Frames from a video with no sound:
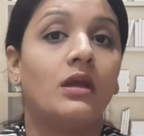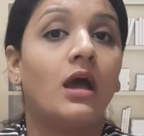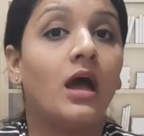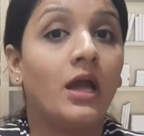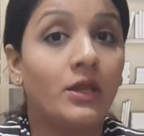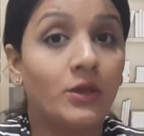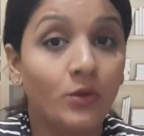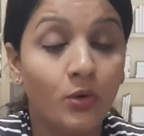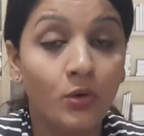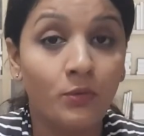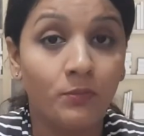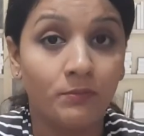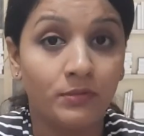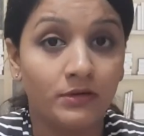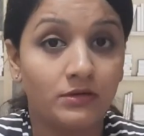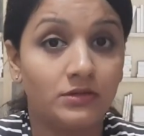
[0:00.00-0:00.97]
I hope
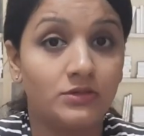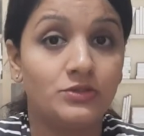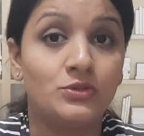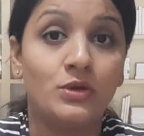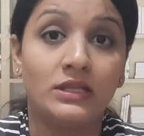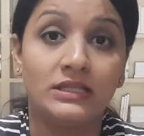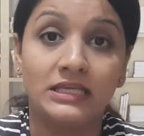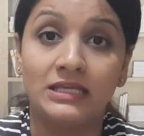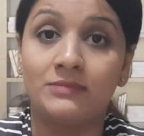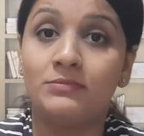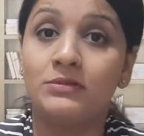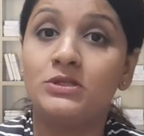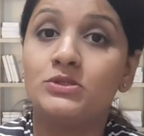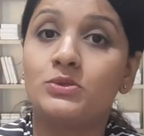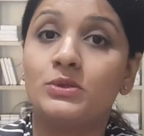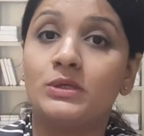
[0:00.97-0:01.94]
you are able
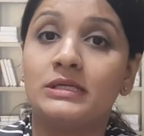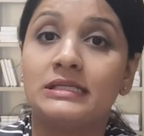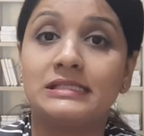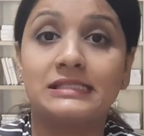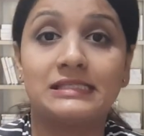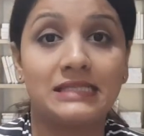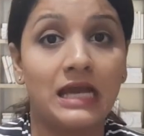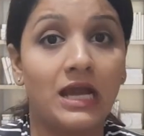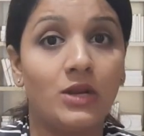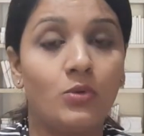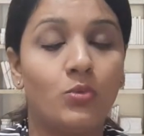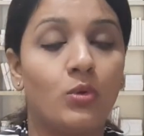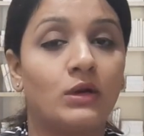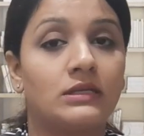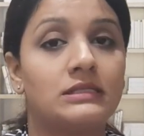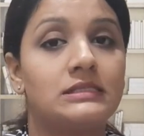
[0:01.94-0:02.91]
to understand
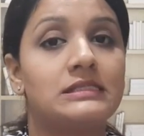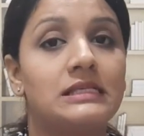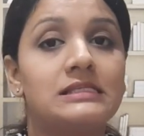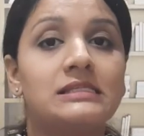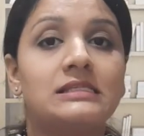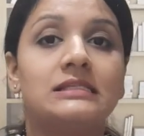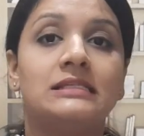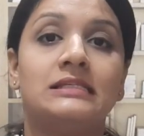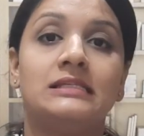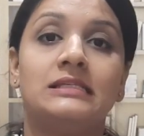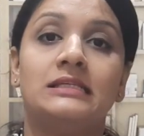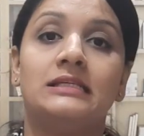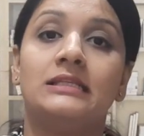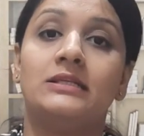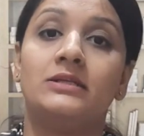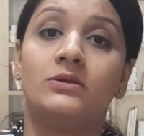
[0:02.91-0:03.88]
what is sensory
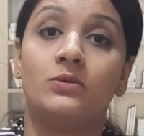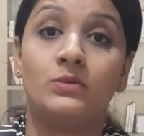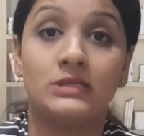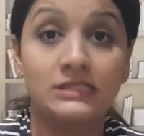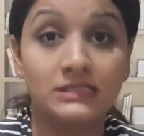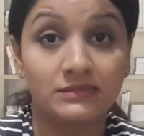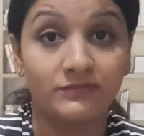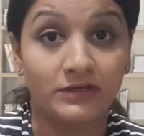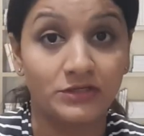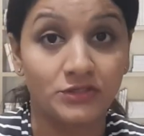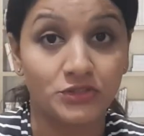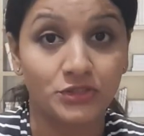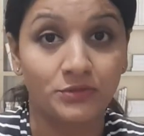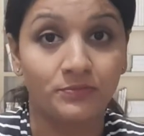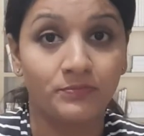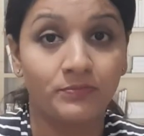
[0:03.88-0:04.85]
integrative dysfunction.